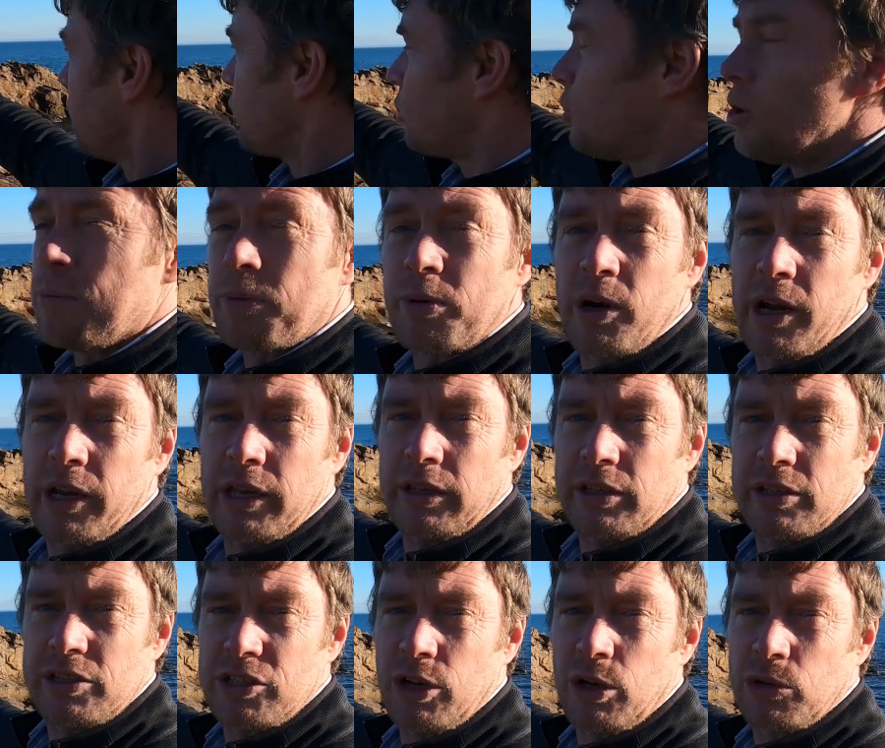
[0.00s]
incorporate
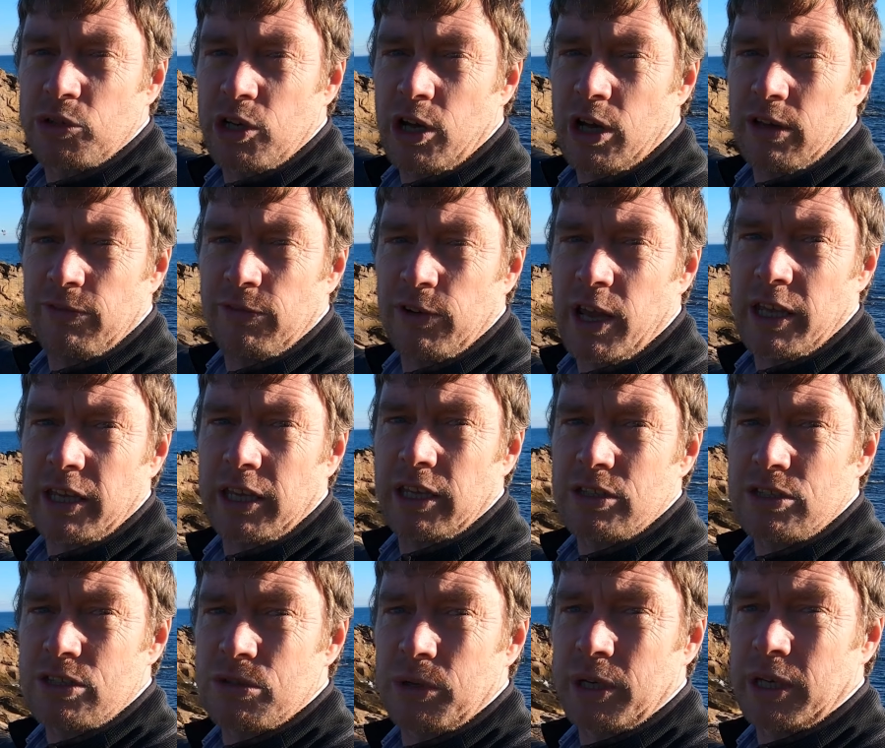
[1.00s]
the saltire flag
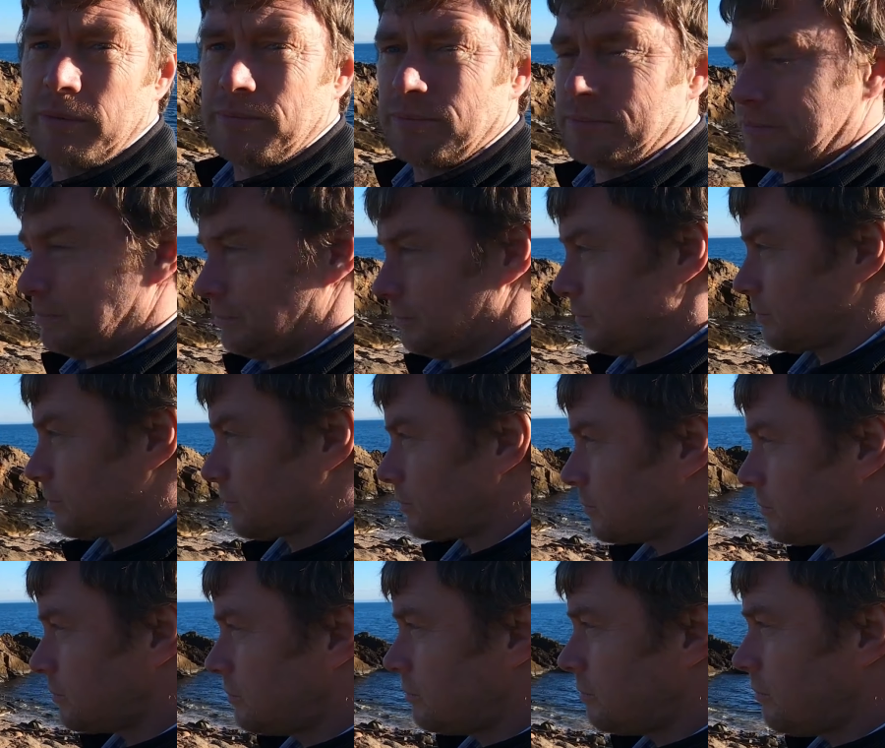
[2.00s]
into it.
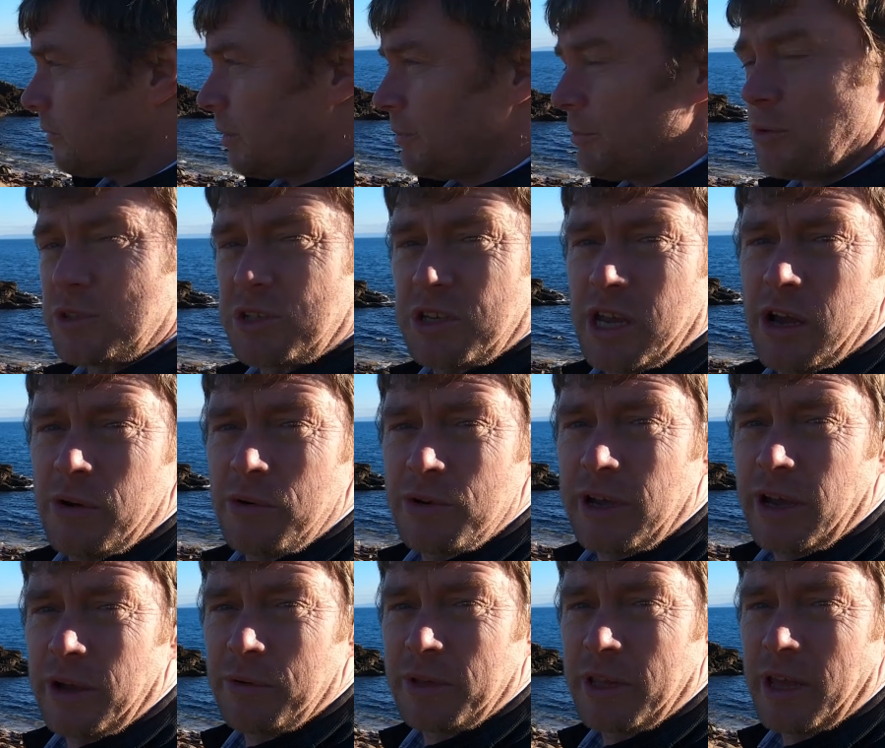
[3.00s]
We'll see how we
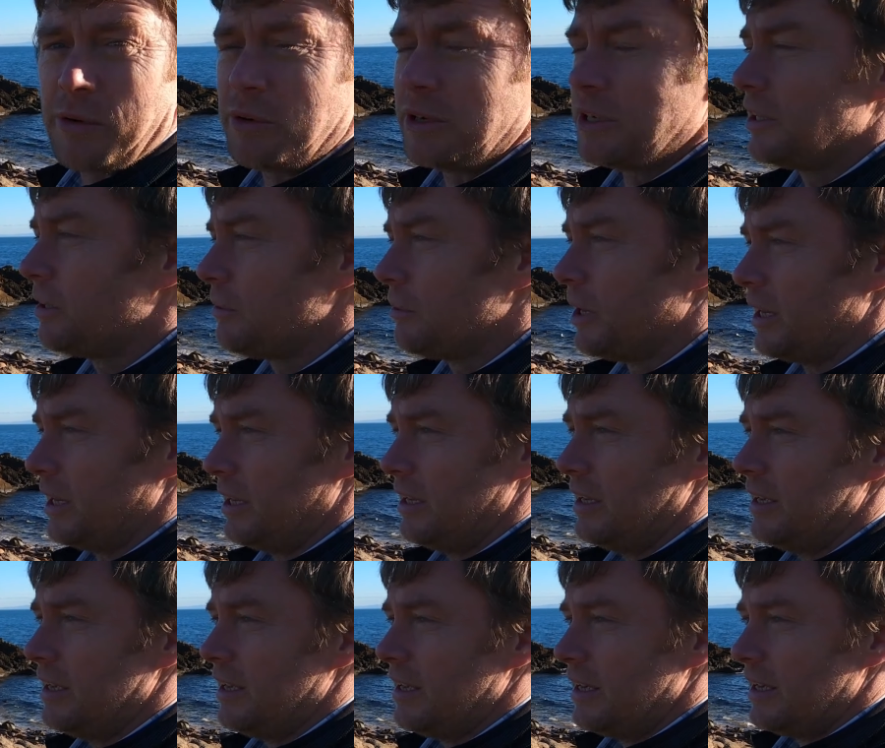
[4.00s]
go with that one anyway.
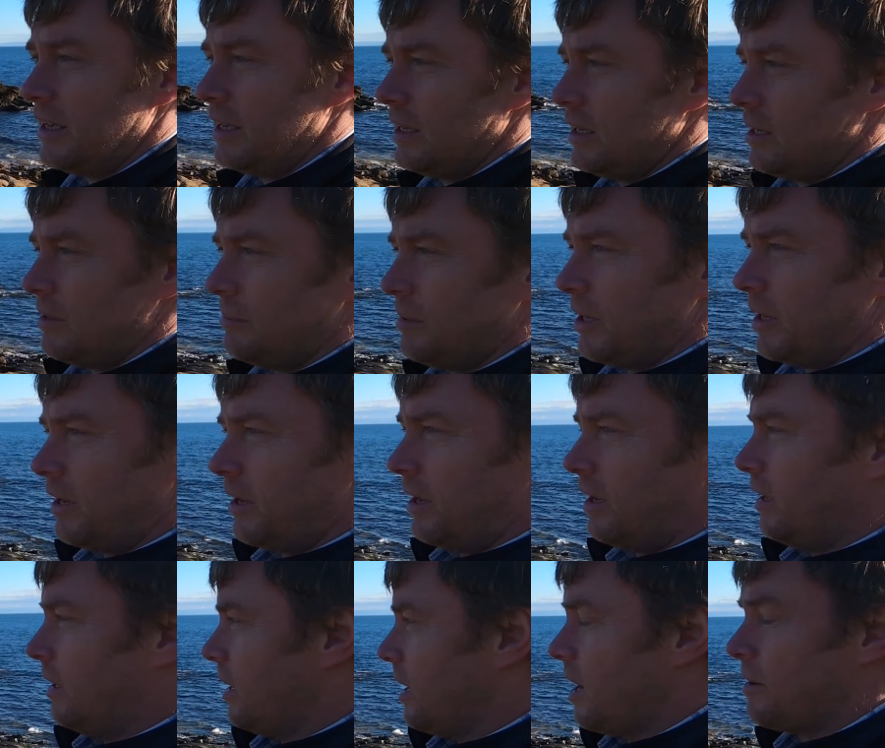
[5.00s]
But
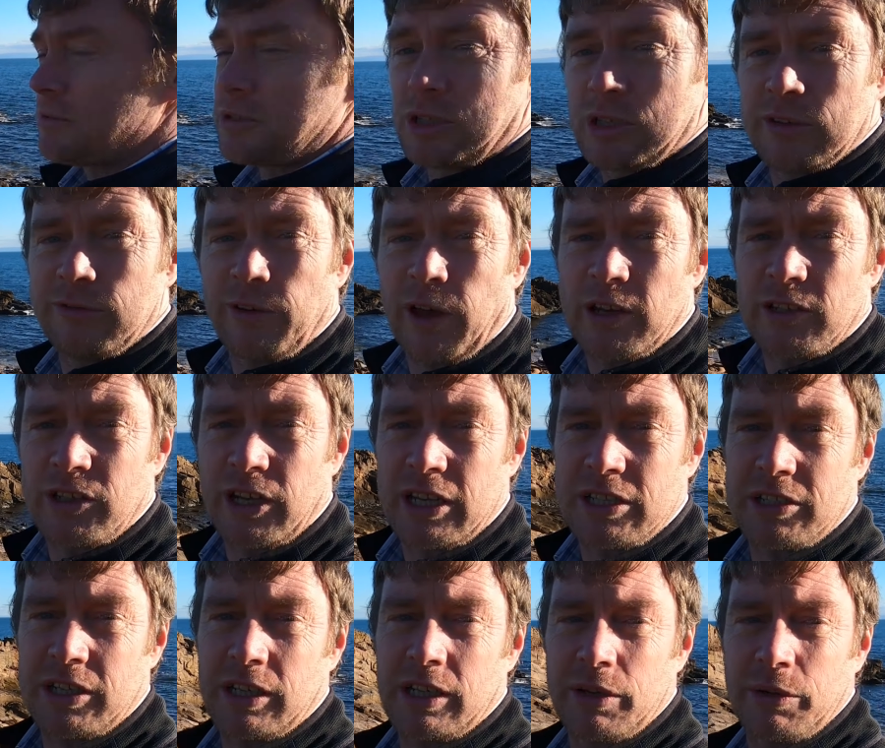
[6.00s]
absolutely
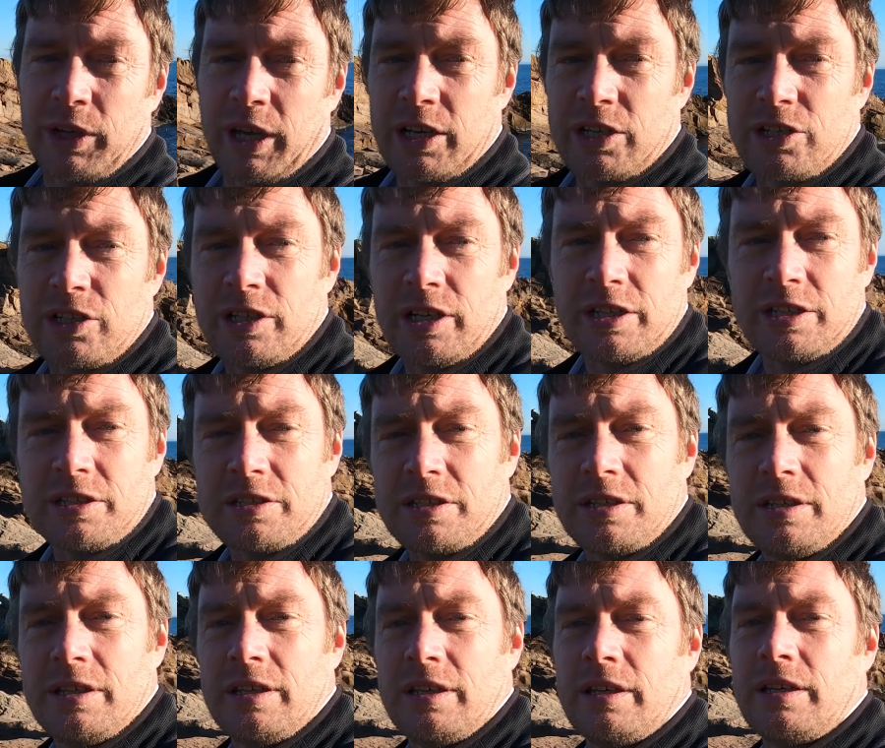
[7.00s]
fantastic location this.
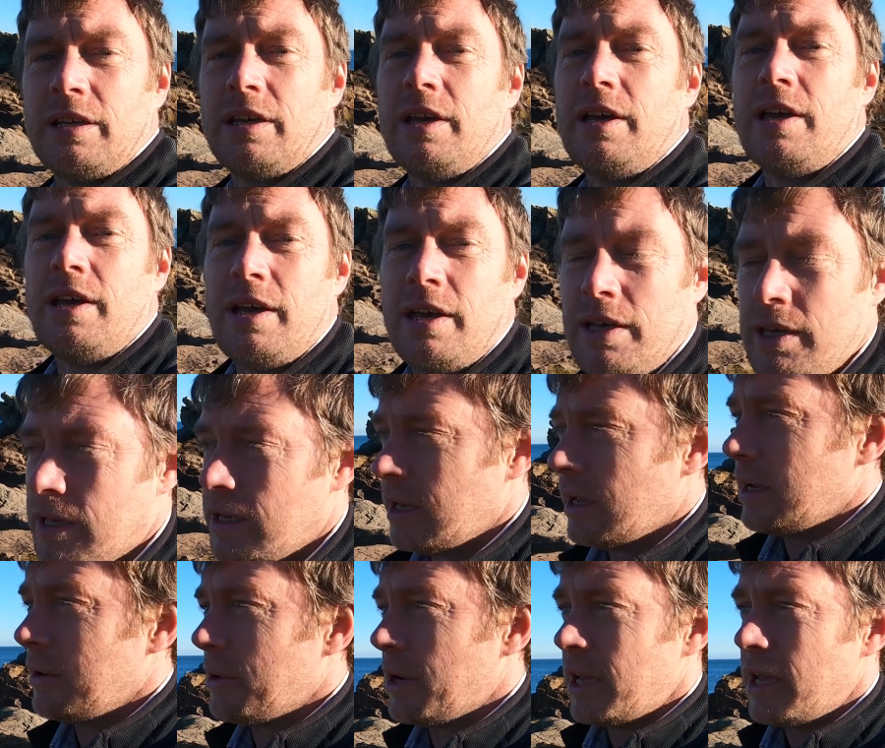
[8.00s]

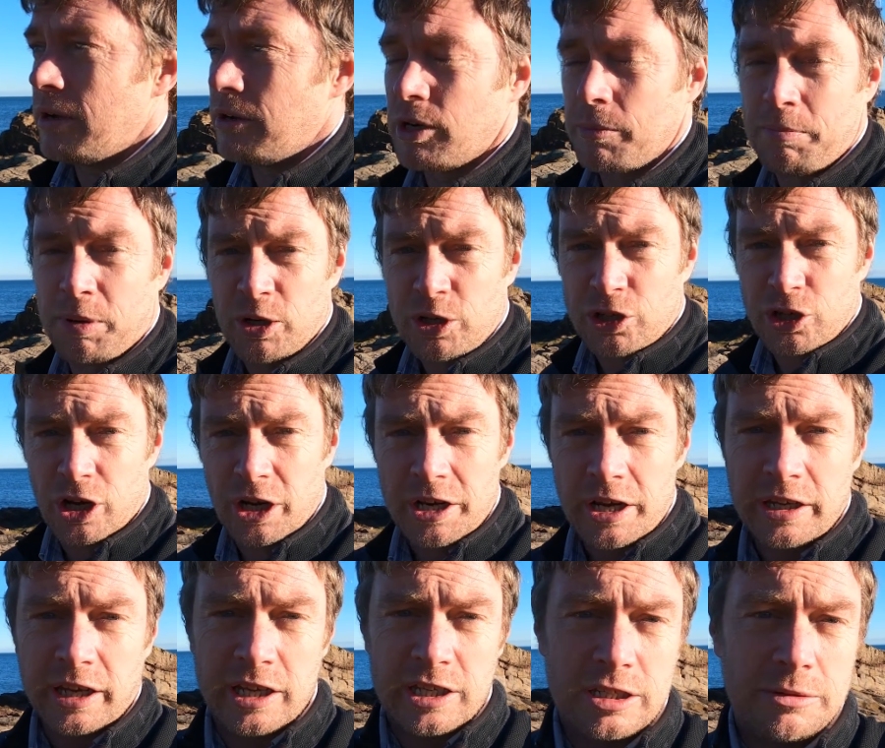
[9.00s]
Anyway, I'm going to push on,
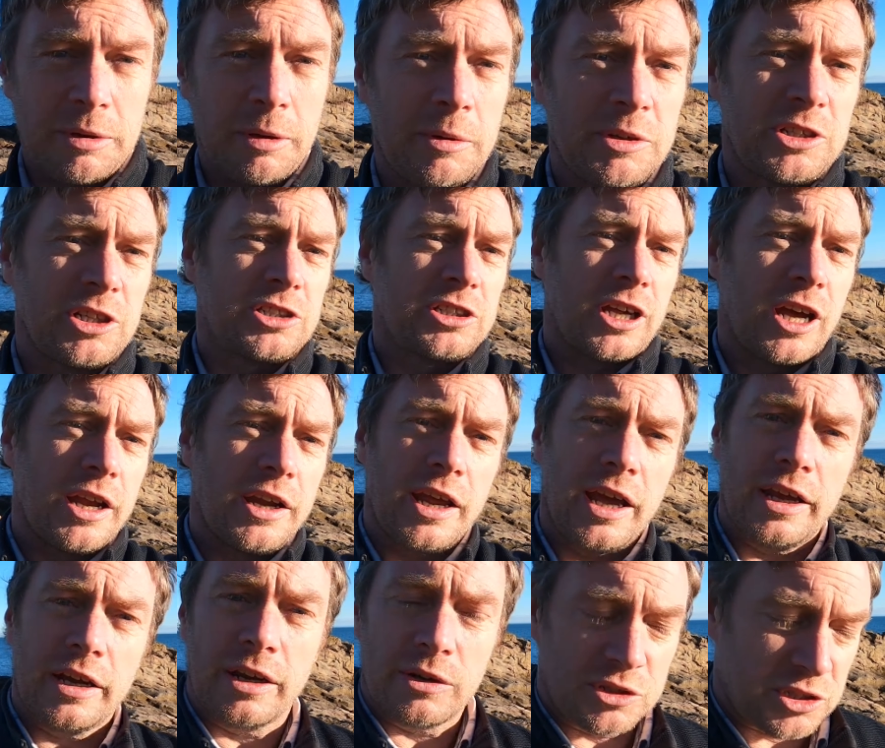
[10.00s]
get some images done,
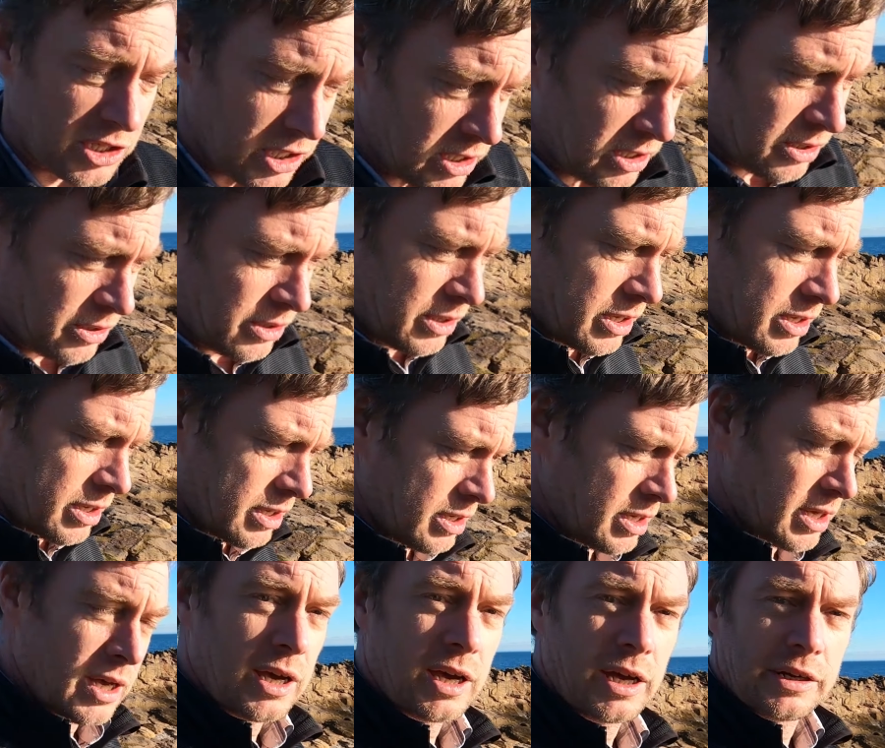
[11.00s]
and I'll see you
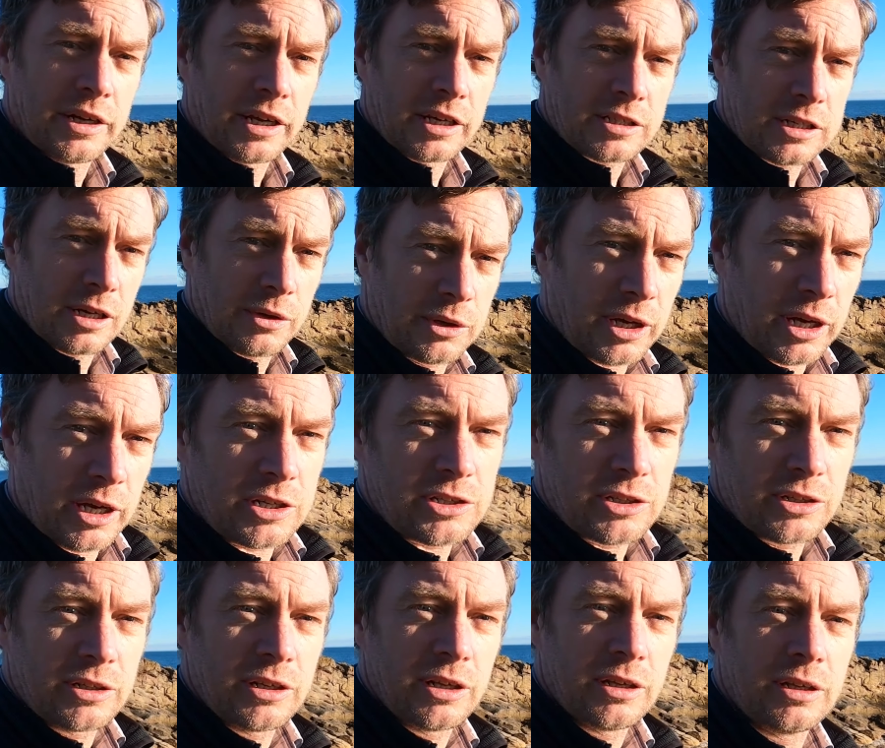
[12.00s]
at the next location.